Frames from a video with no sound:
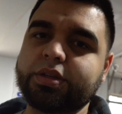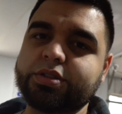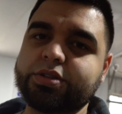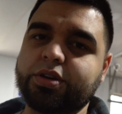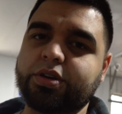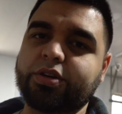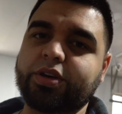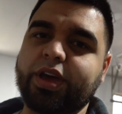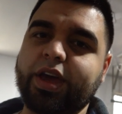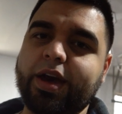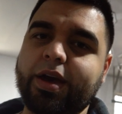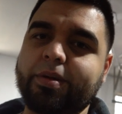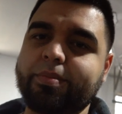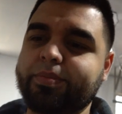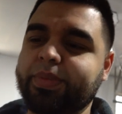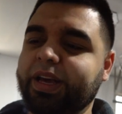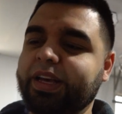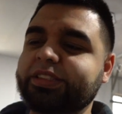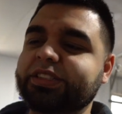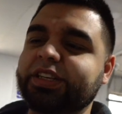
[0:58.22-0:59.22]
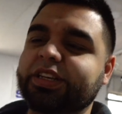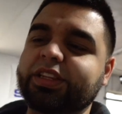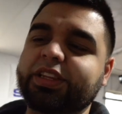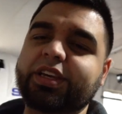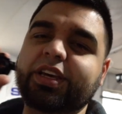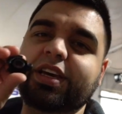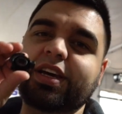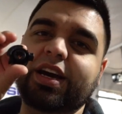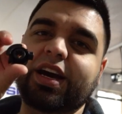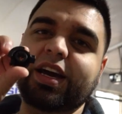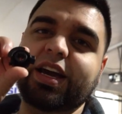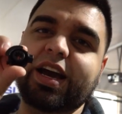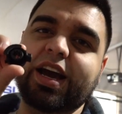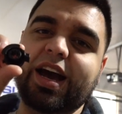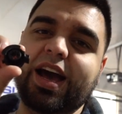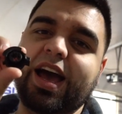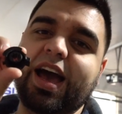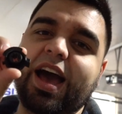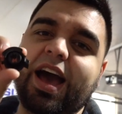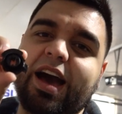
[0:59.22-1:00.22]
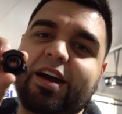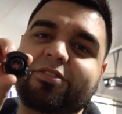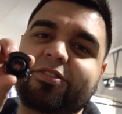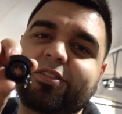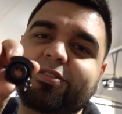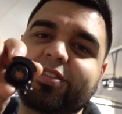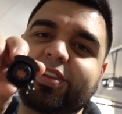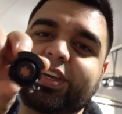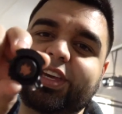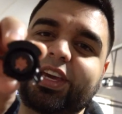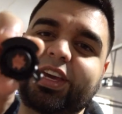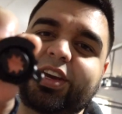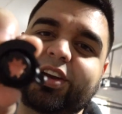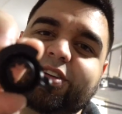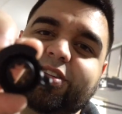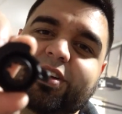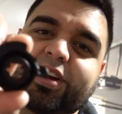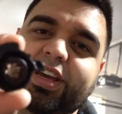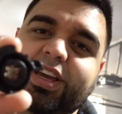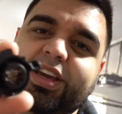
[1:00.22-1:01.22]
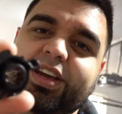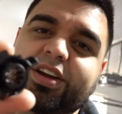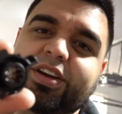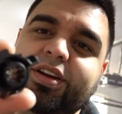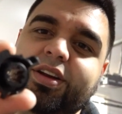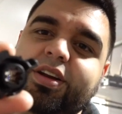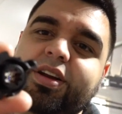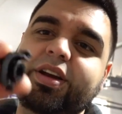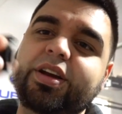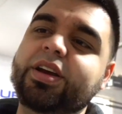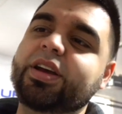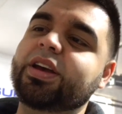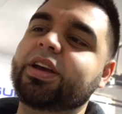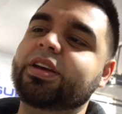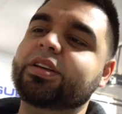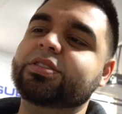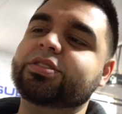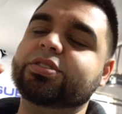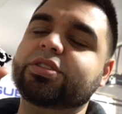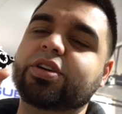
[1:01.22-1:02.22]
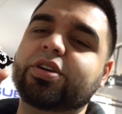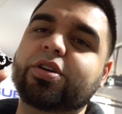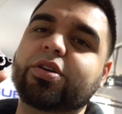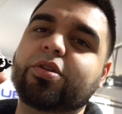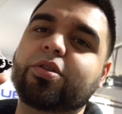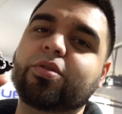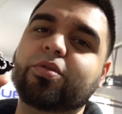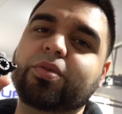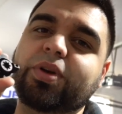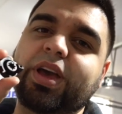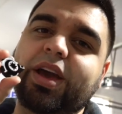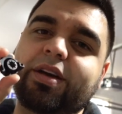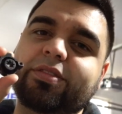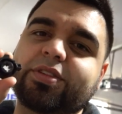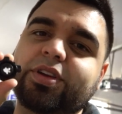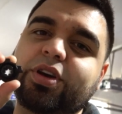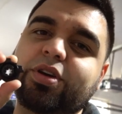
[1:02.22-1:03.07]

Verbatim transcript: So yeah, basically I got half of the gear right here. So we have to